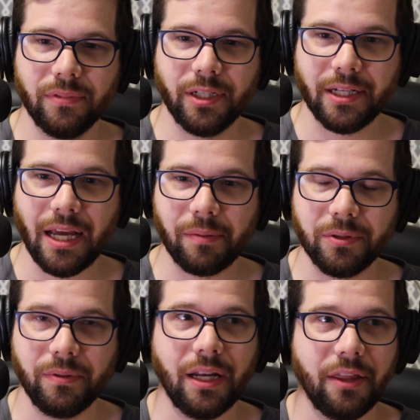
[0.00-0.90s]
TikTok
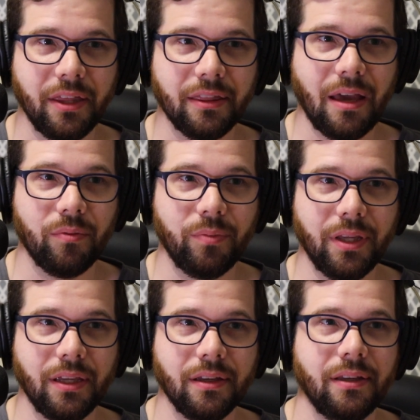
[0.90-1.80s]
between, I think that would
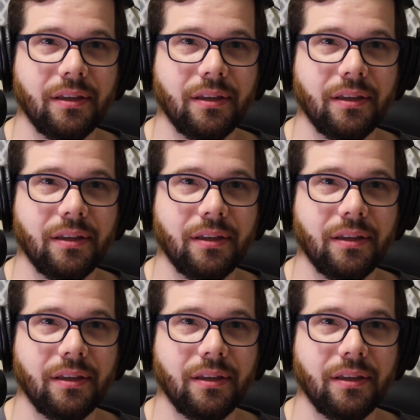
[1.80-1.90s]
be